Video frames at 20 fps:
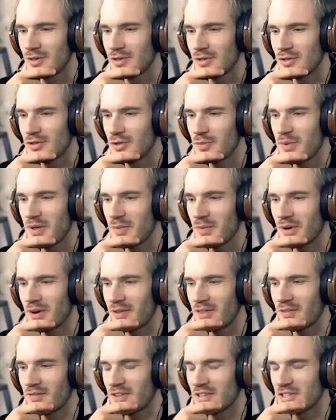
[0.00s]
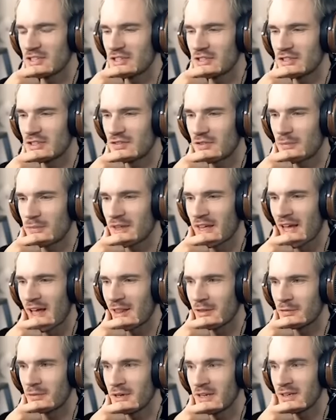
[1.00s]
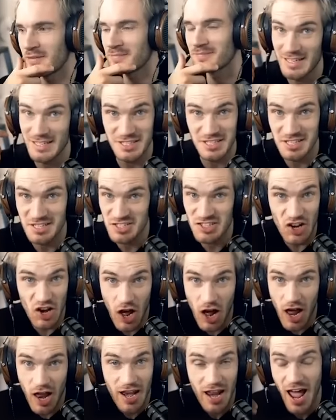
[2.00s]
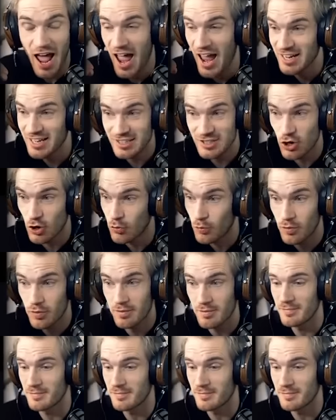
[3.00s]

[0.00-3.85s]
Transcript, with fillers: Could you be one of the visitors from the gallery? She's not. I don't...